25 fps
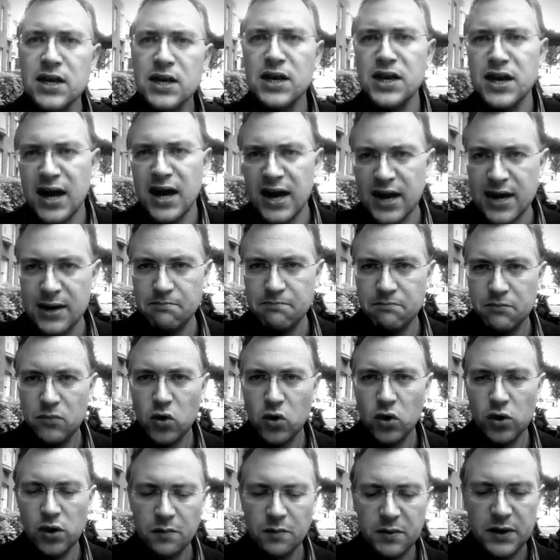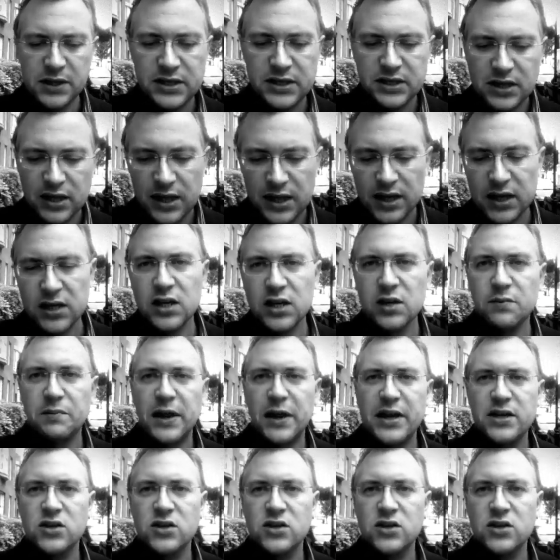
the name going to be selected